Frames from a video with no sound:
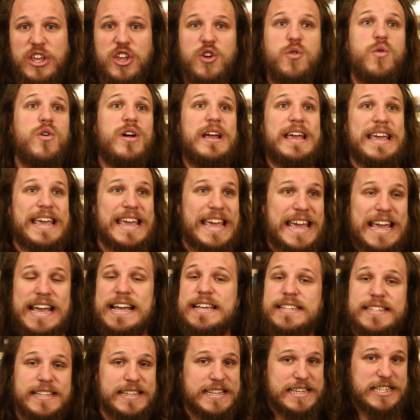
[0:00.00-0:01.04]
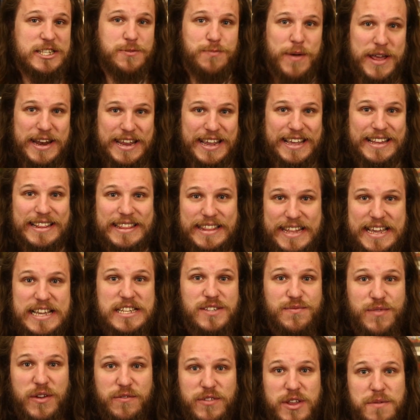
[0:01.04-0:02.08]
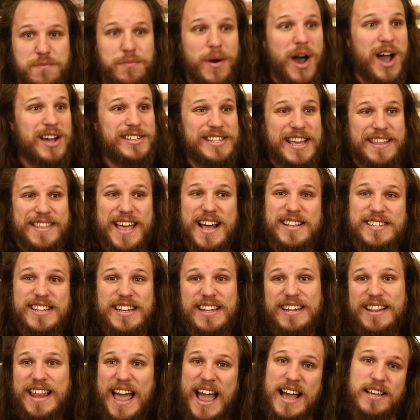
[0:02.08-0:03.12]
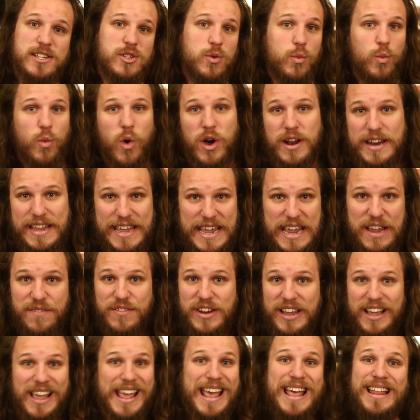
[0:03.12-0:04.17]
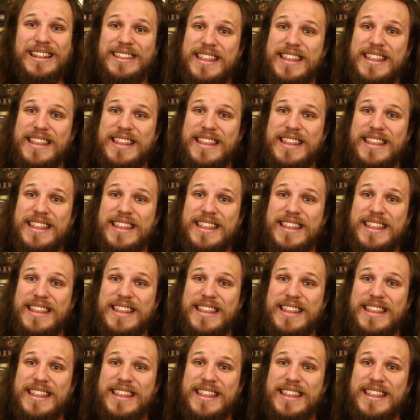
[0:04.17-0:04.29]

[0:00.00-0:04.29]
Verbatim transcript: you are easily spending at least 50 bucks and that's gonna last one evening,